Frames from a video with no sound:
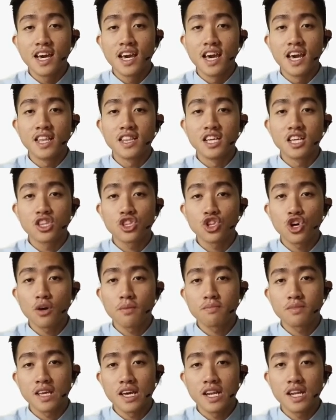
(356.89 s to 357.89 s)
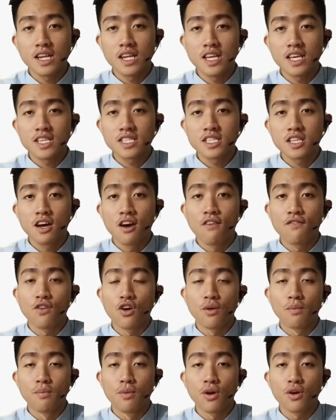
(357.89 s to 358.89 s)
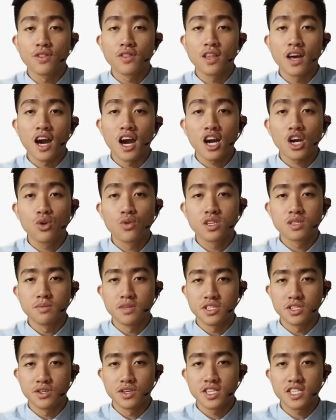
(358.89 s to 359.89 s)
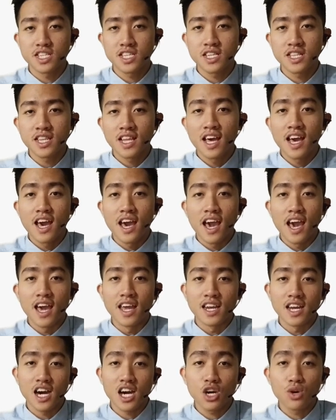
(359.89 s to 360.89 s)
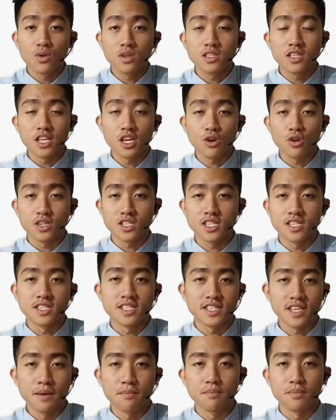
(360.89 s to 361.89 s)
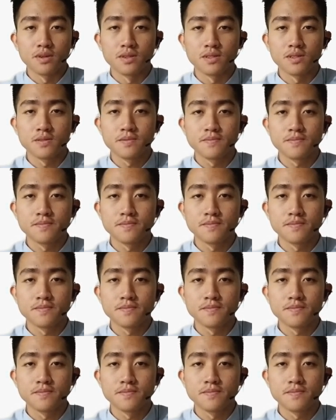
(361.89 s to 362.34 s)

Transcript: in the top 10 list for both aqueous maceration and aqueous decoction sample.